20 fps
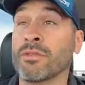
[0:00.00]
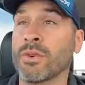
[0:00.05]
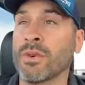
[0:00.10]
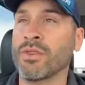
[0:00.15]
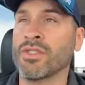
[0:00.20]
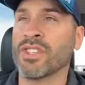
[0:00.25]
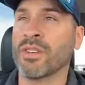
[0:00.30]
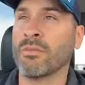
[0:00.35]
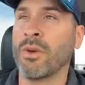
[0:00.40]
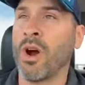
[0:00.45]
through
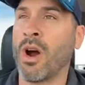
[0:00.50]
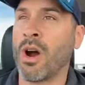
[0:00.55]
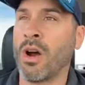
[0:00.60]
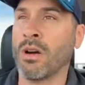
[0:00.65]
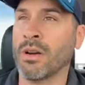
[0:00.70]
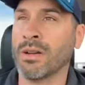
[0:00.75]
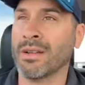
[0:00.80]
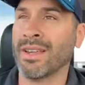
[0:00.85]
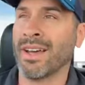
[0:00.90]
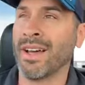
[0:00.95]
some
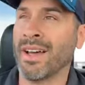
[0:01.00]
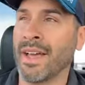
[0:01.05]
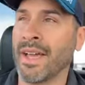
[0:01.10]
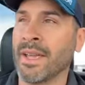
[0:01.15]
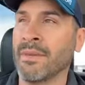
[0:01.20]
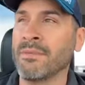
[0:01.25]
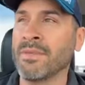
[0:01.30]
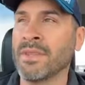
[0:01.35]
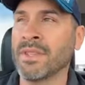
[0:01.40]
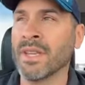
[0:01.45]
hard
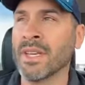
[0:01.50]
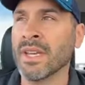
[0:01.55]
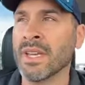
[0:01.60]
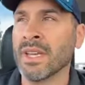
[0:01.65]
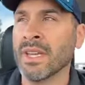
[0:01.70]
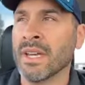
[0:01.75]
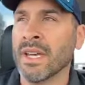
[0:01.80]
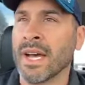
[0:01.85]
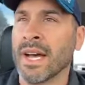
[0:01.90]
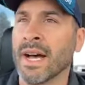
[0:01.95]
times,
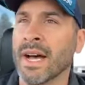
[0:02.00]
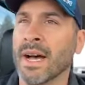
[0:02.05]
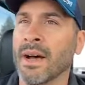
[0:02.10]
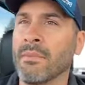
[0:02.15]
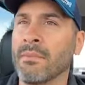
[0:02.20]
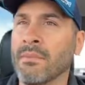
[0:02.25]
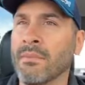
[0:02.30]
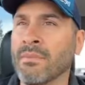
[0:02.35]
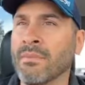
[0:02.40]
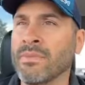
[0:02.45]

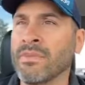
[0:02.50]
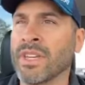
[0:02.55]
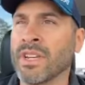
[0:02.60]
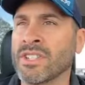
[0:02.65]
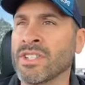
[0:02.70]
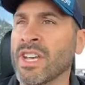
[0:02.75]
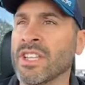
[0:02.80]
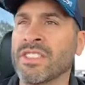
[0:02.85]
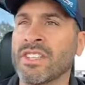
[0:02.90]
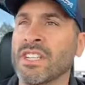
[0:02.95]
um,
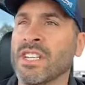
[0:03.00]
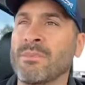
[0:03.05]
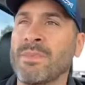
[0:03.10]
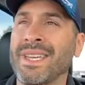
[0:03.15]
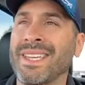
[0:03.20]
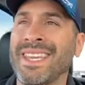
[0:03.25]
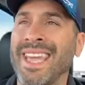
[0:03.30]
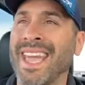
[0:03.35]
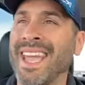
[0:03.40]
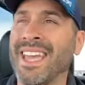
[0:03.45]
there's nothing to
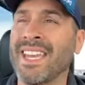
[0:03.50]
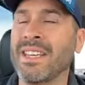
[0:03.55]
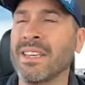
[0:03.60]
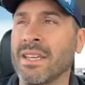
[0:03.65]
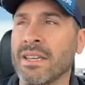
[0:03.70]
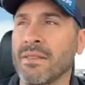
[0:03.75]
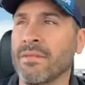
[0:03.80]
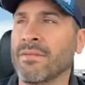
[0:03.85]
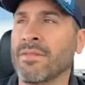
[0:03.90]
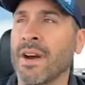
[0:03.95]
be
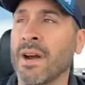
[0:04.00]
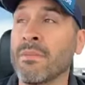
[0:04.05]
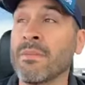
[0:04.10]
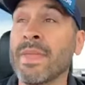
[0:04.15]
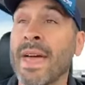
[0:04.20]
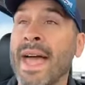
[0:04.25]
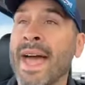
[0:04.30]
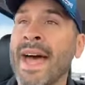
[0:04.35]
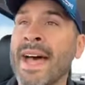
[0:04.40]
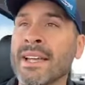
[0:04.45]
gained from
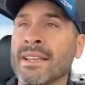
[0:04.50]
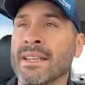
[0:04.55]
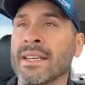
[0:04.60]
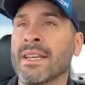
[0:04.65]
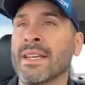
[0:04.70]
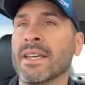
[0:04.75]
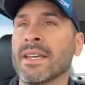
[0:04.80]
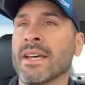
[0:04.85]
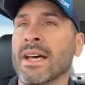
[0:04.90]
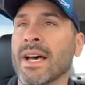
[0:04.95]
that,
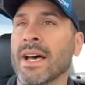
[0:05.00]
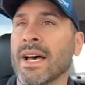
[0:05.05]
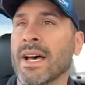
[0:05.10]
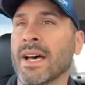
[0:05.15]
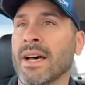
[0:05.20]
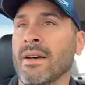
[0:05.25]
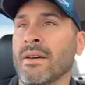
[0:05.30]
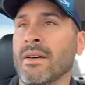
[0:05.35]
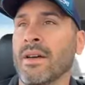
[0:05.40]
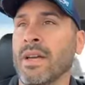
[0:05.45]

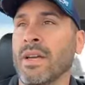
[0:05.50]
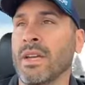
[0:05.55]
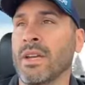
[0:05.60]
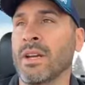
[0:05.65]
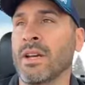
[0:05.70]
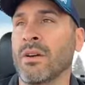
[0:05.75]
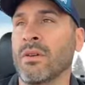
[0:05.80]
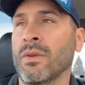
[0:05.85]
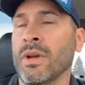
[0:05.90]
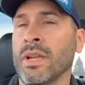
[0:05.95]
uh, you
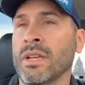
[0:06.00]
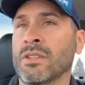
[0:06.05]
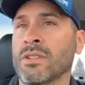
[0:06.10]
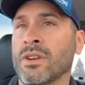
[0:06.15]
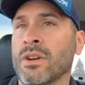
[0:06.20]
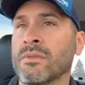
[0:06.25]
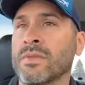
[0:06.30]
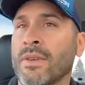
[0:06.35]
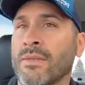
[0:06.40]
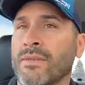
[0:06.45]
know, in
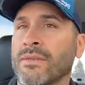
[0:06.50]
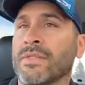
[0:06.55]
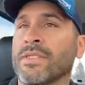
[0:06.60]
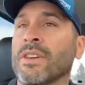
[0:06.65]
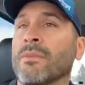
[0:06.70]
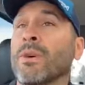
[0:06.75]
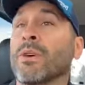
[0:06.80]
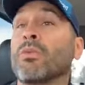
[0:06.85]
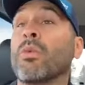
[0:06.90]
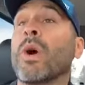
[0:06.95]
terms of
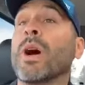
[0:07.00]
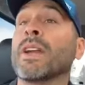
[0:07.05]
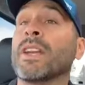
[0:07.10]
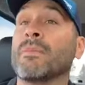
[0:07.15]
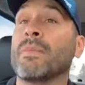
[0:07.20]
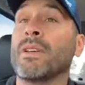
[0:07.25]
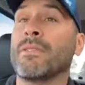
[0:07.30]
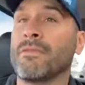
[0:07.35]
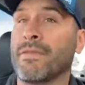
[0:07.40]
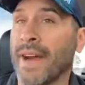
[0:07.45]
someone wanting
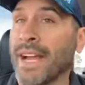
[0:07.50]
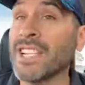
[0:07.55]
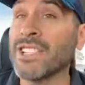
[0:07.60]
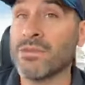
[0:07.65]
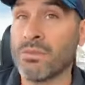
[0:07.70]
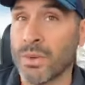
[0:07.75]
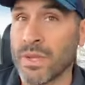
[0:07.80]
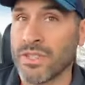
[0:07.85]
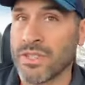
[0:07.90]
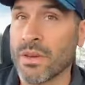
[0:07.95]
to be
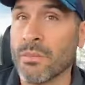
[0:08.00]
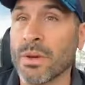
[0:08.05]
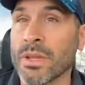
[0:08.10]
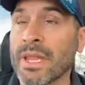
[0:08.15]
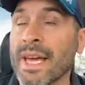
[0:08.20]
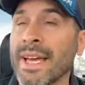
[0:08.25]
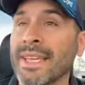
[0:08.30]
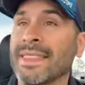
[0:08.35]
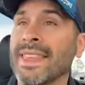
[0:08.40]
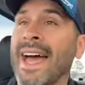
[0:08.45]
friends with someone
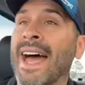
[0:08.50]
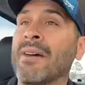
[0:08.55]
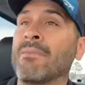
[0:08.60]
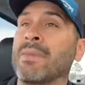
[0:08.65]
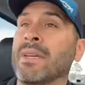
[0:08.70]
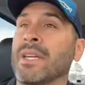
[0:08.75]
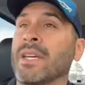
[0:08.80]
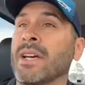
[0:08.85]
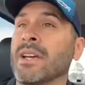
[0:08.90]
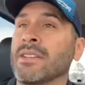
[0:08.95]
like that
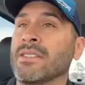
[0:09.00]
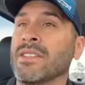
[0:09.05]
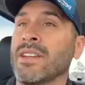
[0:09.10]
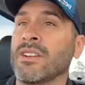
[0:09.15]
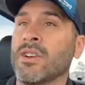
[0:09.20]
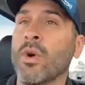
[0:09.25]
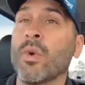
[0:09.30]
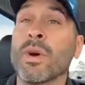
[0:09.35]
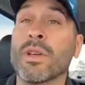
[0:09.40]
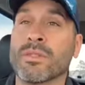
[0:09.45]
because they're
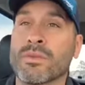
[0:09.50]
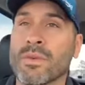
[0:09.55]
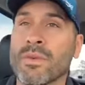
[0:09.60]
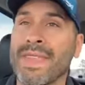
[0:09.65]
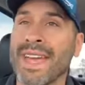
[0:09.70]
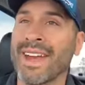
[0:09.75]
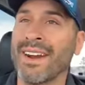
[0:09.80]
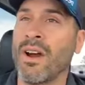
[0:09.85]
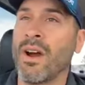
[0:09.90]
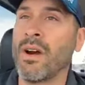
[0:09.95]
going through
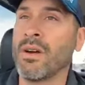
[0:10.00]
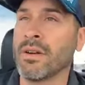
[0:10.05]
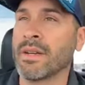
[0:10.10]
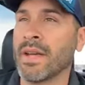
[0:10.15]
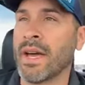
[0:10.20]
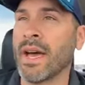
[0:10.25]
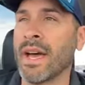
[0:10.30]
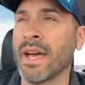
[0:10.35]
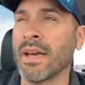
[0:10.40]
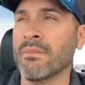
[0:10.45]
that hard
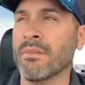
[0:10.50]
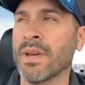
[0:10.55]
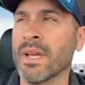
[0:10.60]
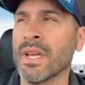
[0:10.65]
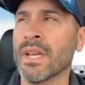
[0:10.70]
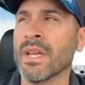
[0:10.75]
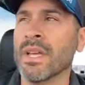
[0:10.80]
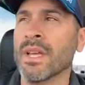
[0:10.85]
time.